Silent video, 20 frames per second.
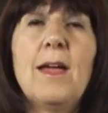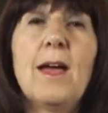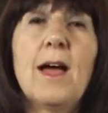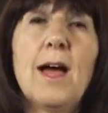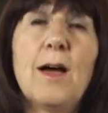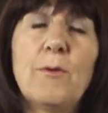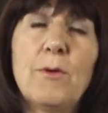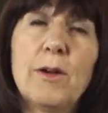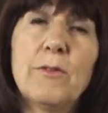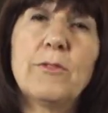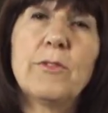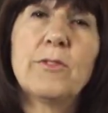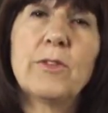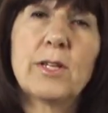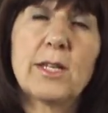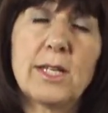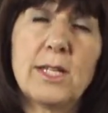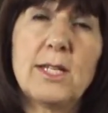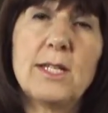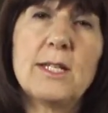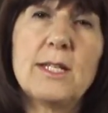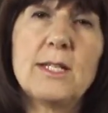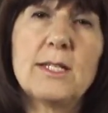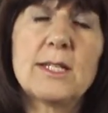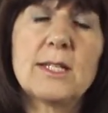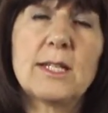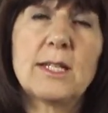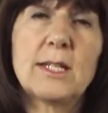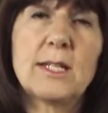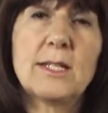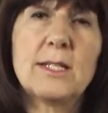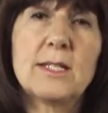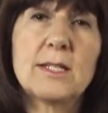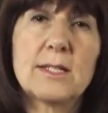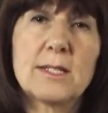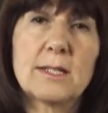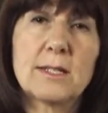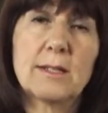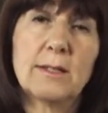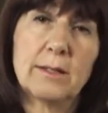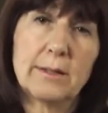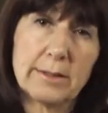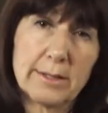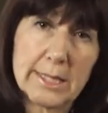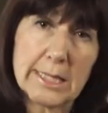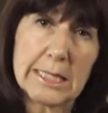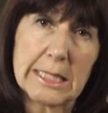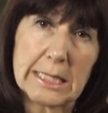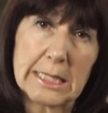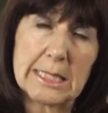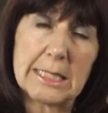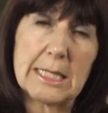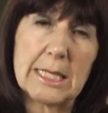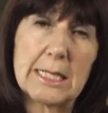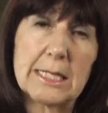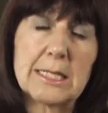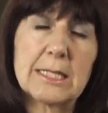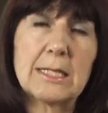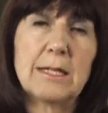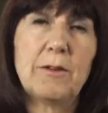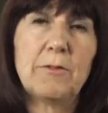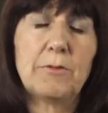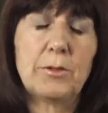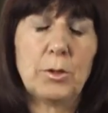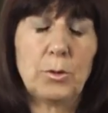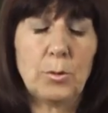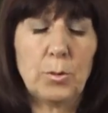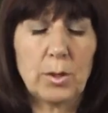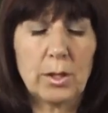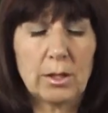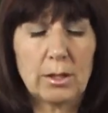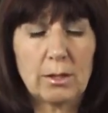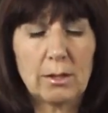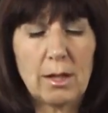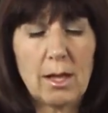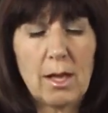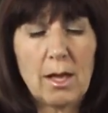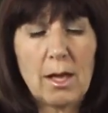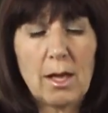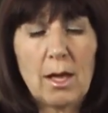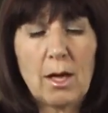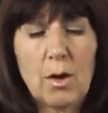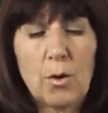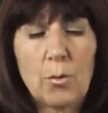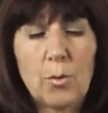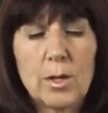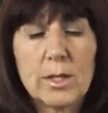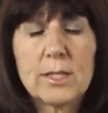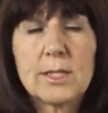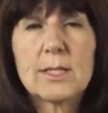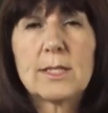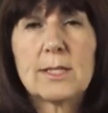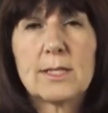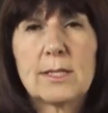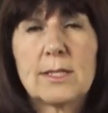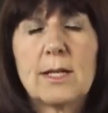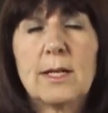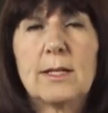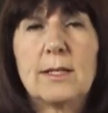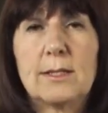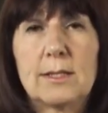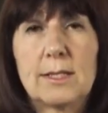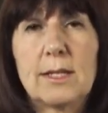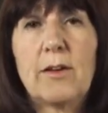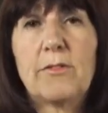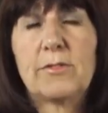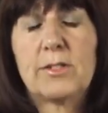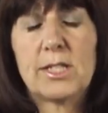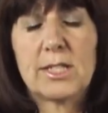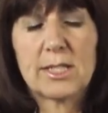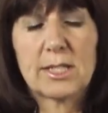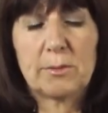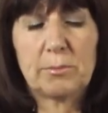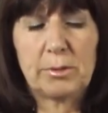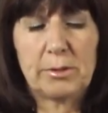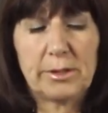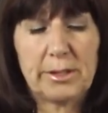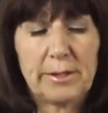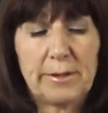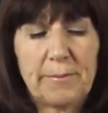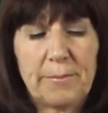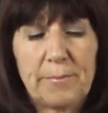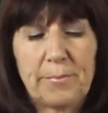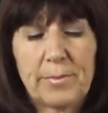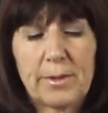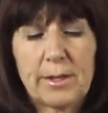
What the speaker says: However, the key to his success, if you will, was self-discipline,